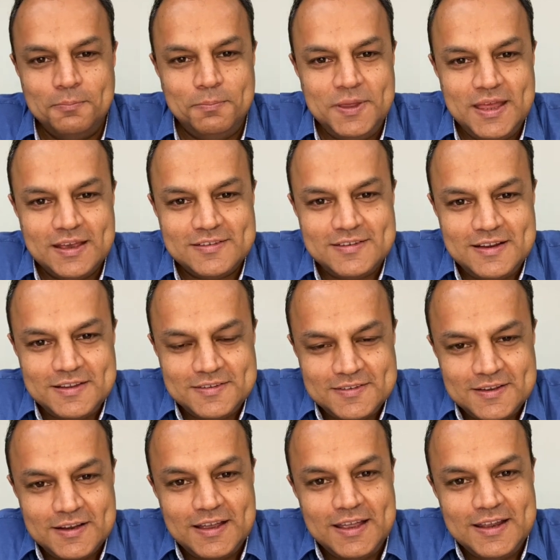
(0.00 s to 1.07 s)
BX
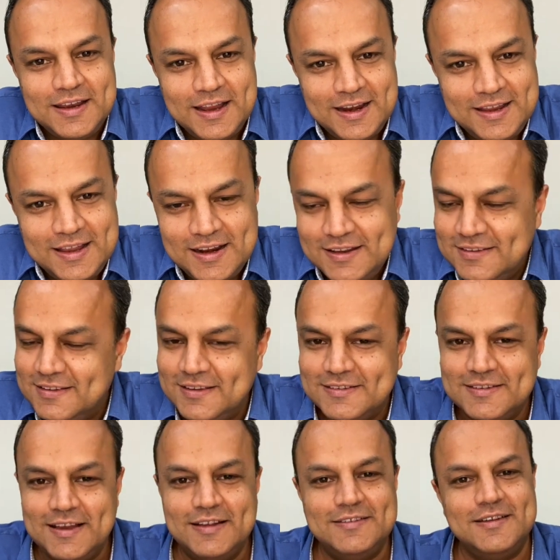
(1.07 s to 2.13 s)
register in
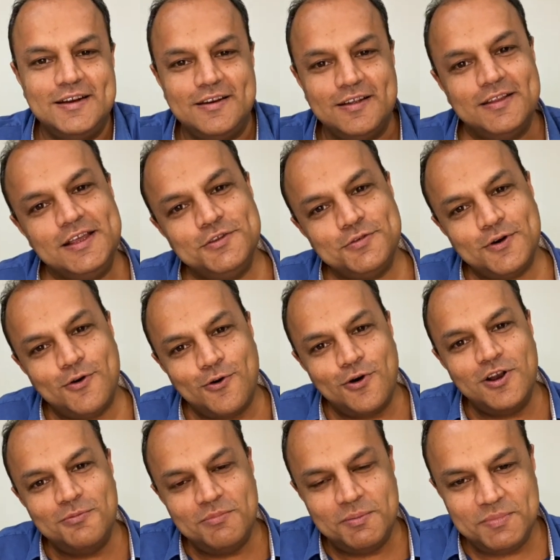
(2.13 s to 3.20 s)
AD86, etc. These are
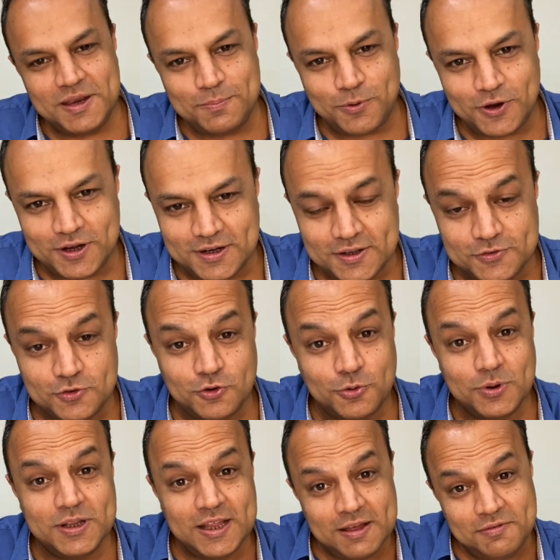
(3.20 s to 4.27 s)
all memory pointers.
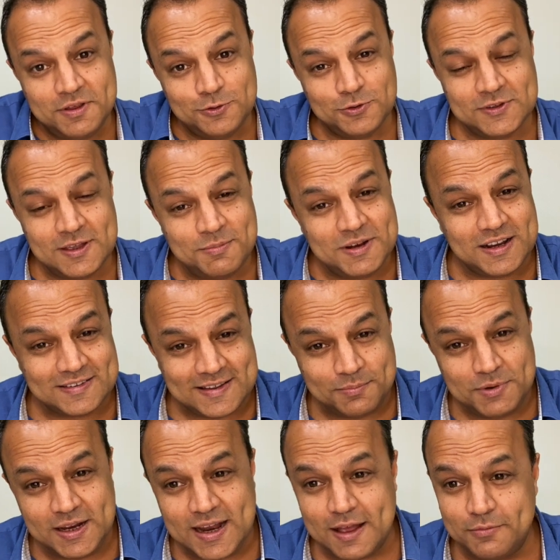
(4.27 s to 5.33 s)
Over there, we use them in
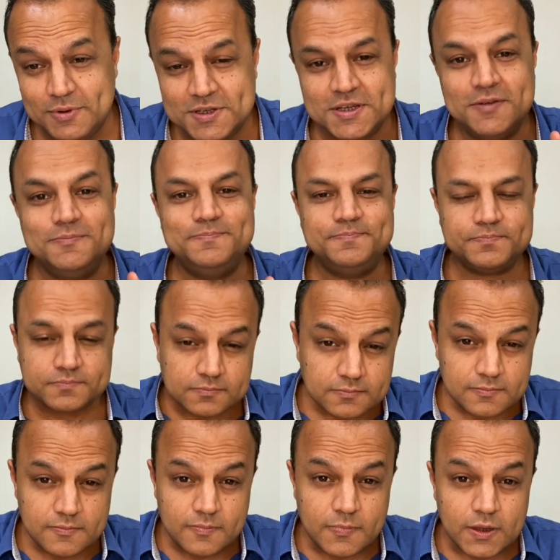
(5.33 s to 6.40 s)
assembly language.
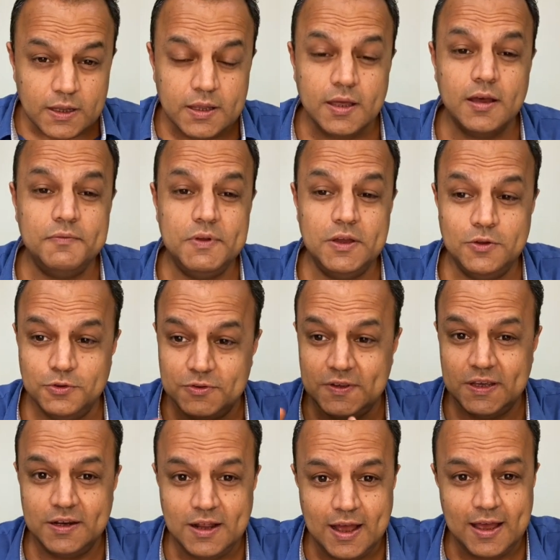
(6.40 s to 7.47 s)
Here, we are
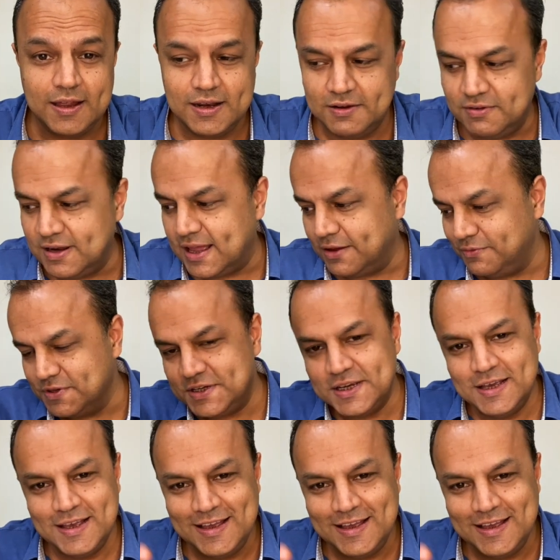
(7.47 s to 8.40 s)
using in a higher level language.